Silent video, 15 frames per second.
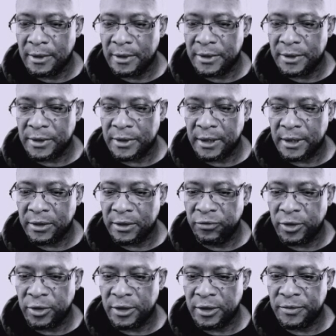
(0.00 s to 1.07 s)
Let's get the
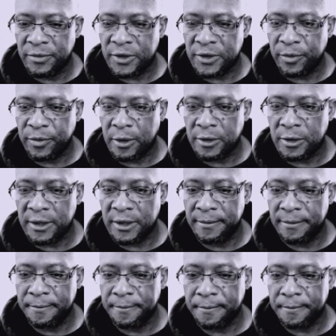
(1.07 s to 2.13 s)
raccoon supporting.